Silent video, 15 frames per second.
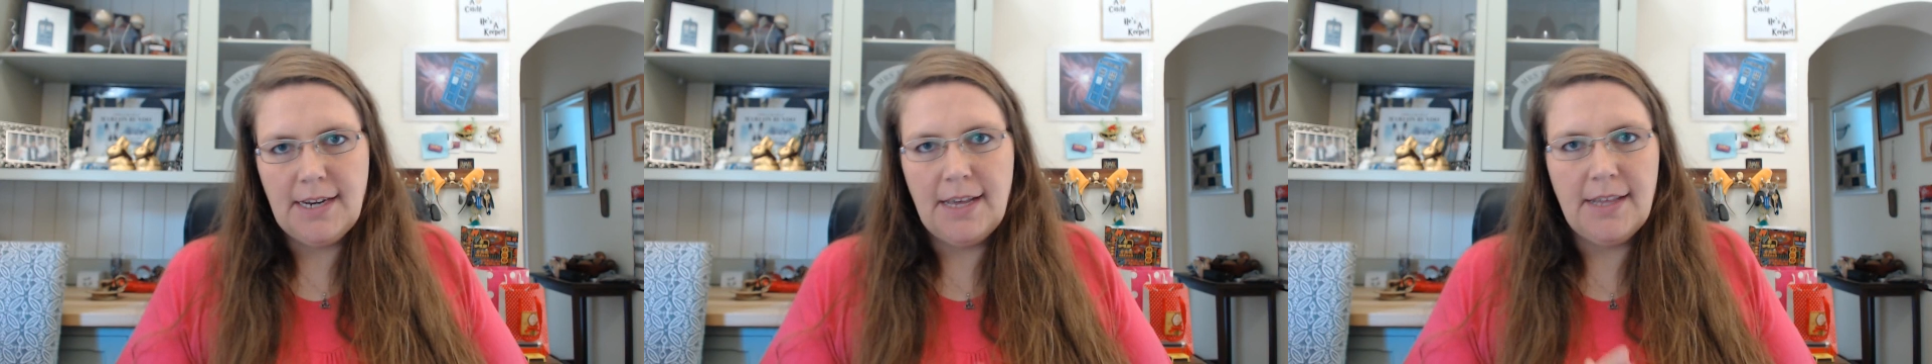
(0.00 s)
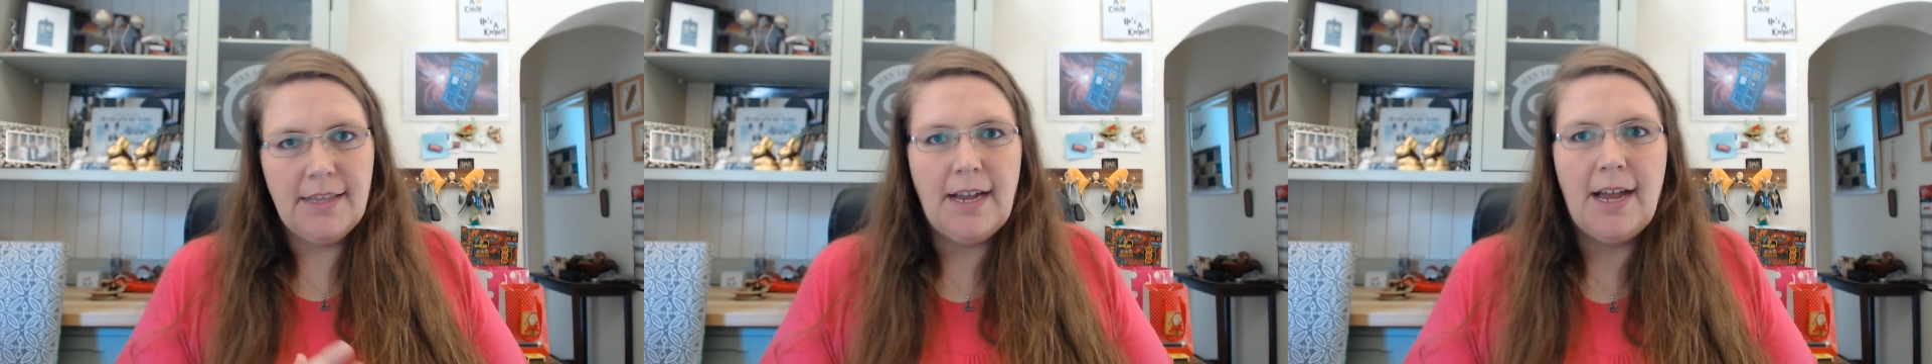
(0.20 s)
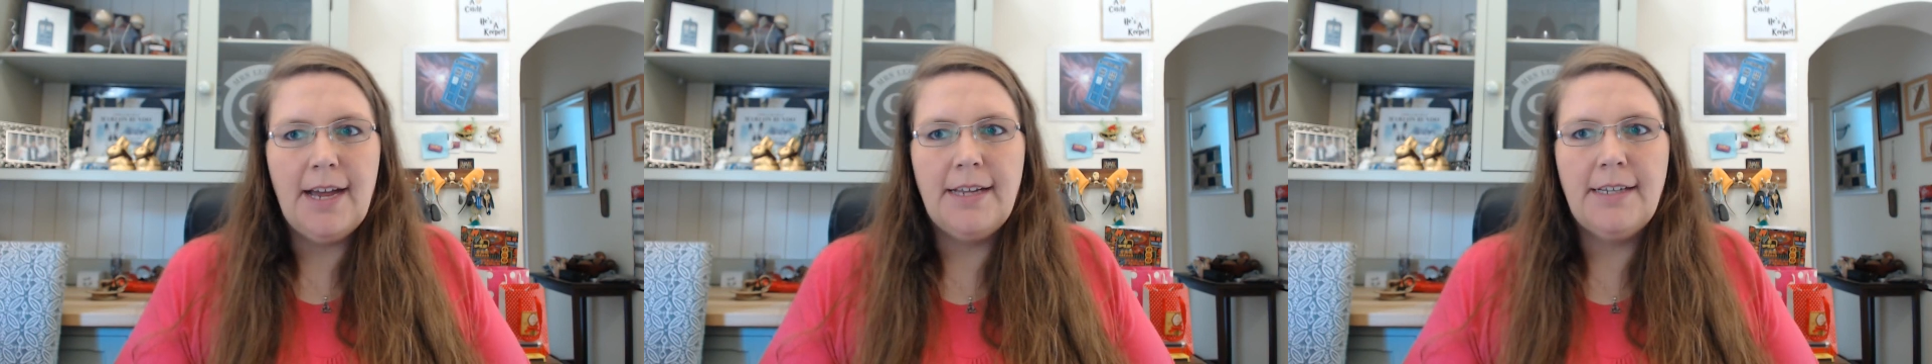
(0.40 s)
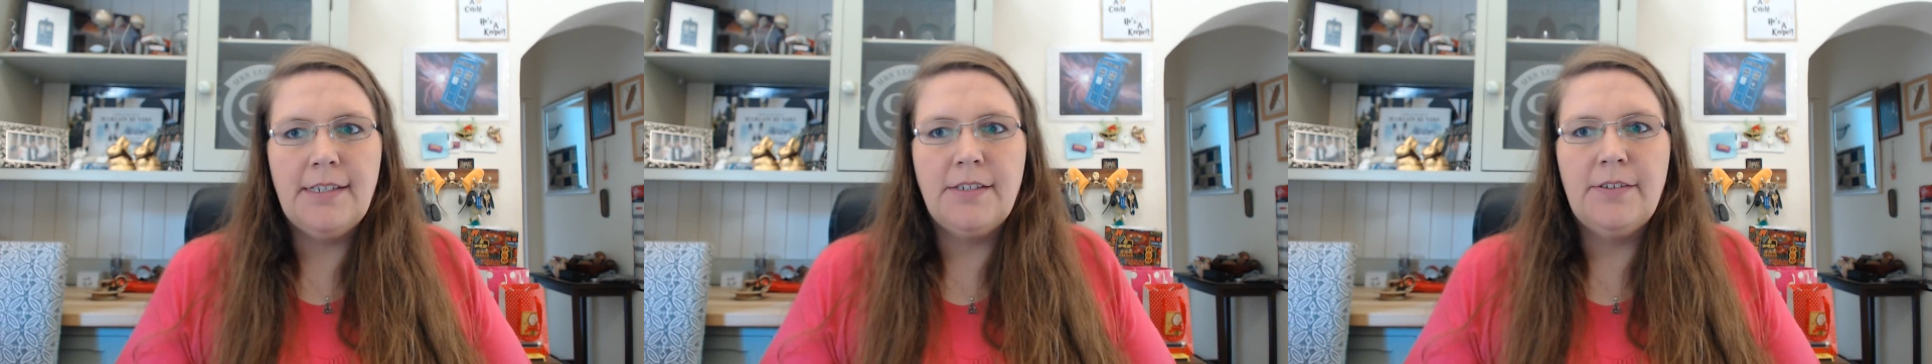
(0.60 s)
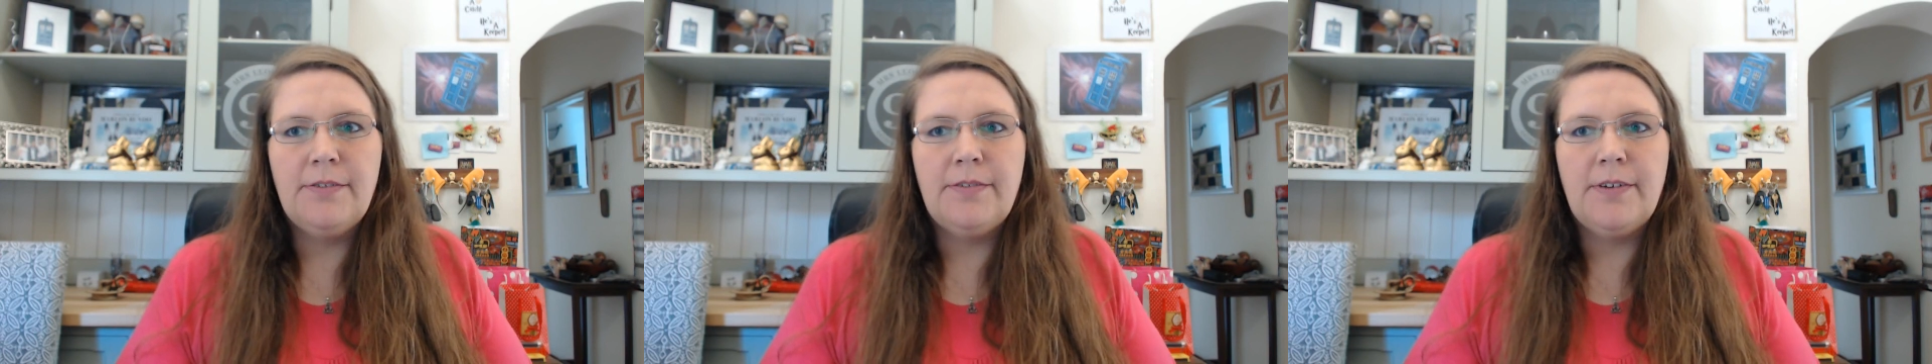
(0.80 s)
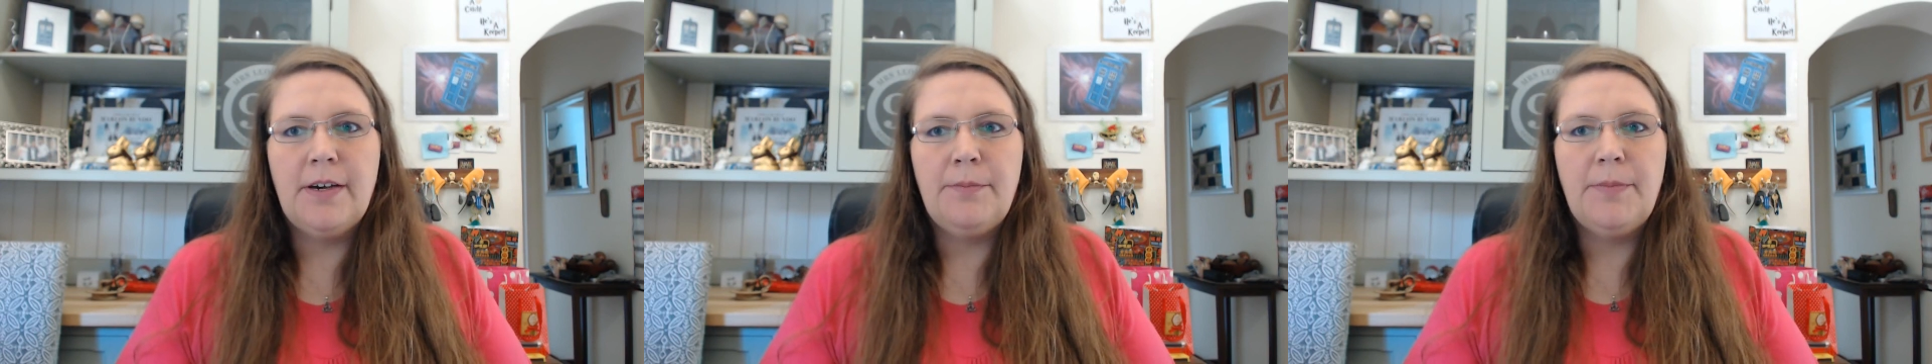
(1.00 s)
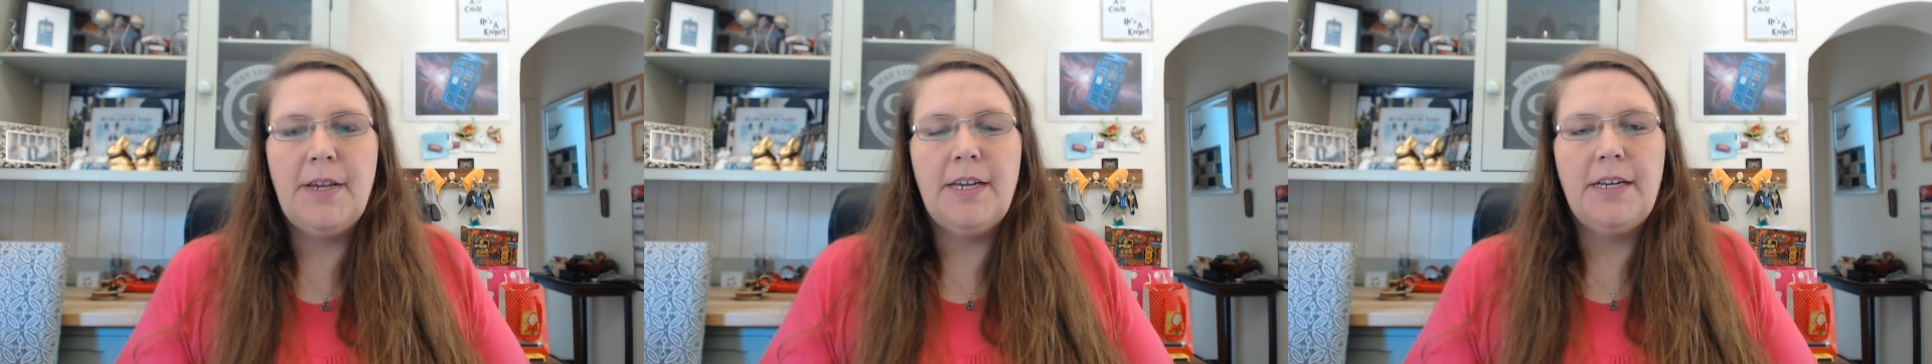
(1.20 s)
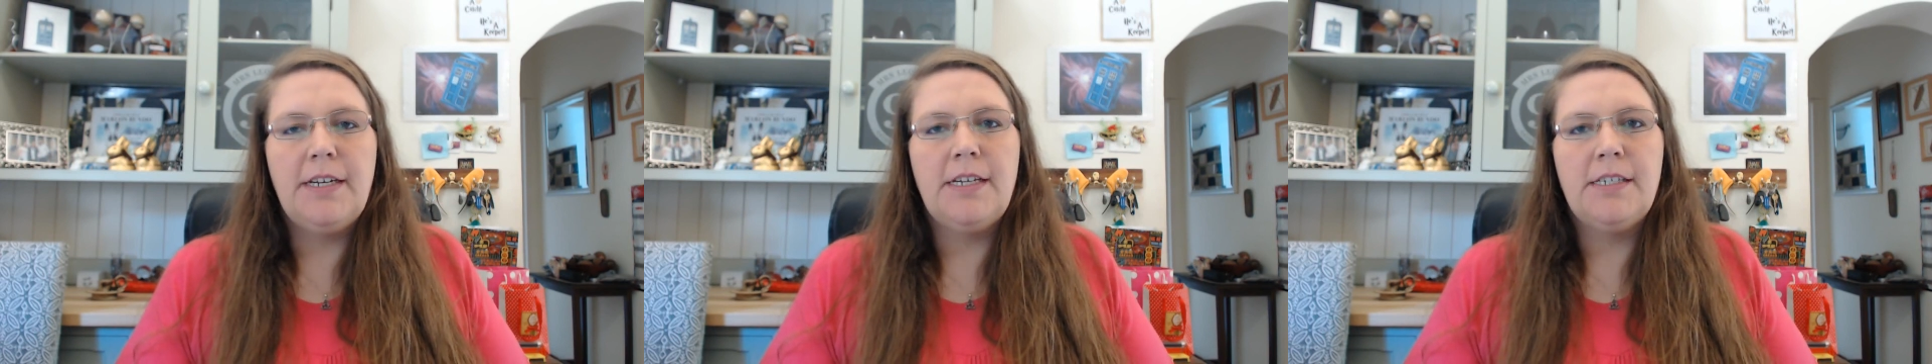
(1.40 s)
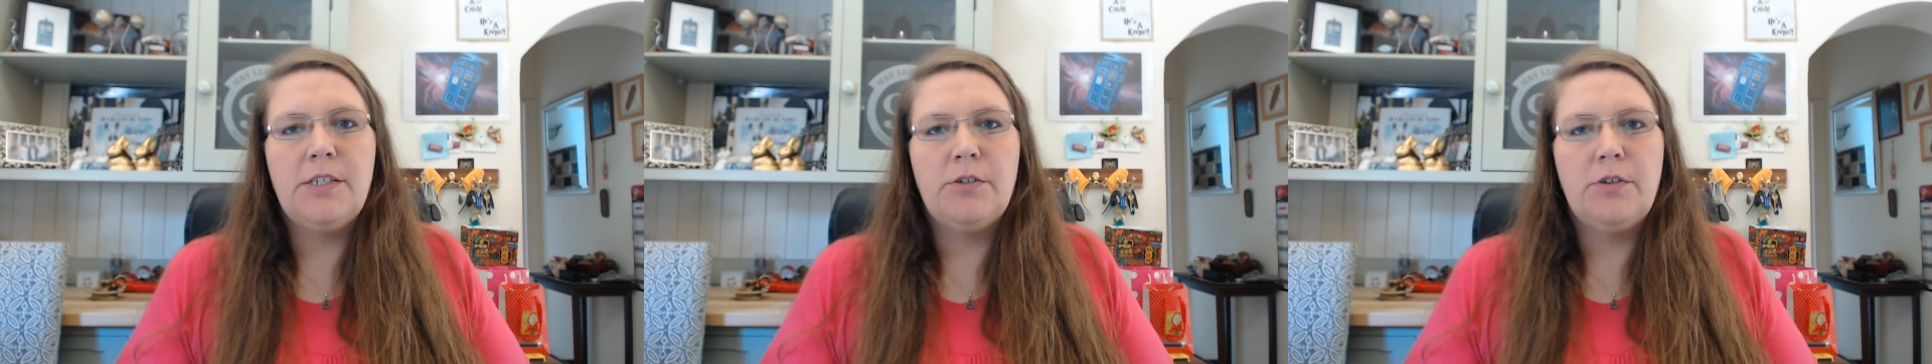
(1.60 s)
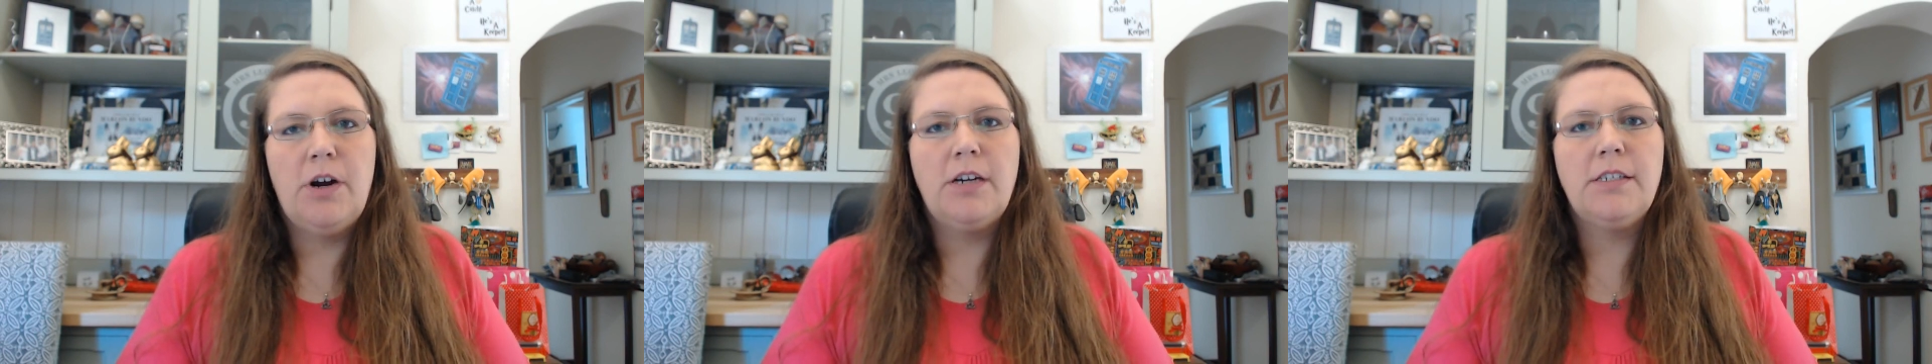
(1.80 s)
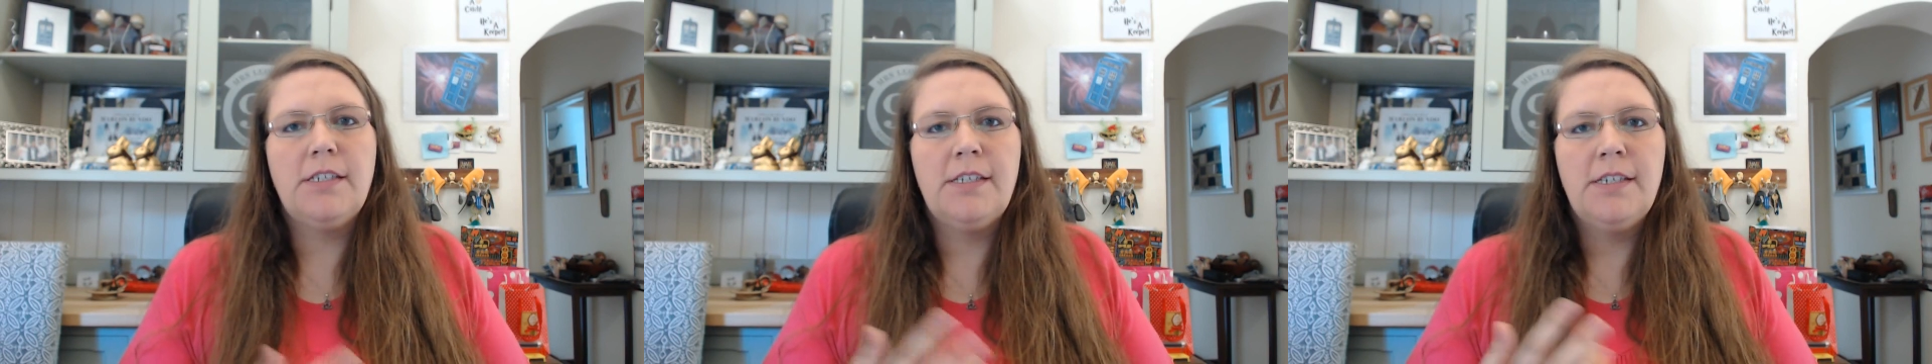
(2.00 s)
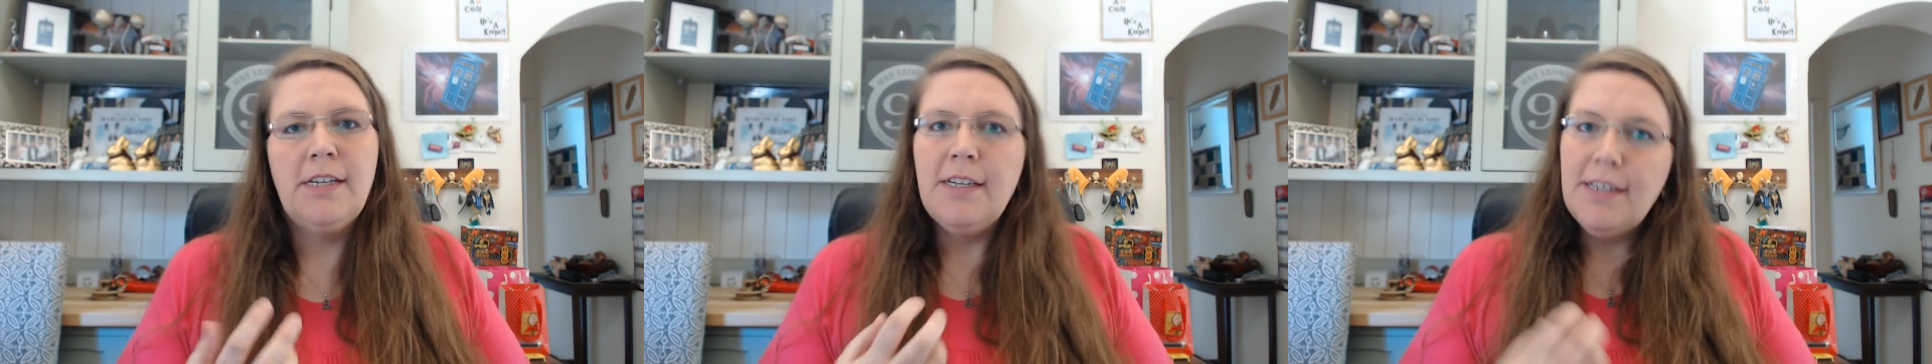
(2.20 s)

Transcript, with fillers: and other kinds of um, igneous rocks,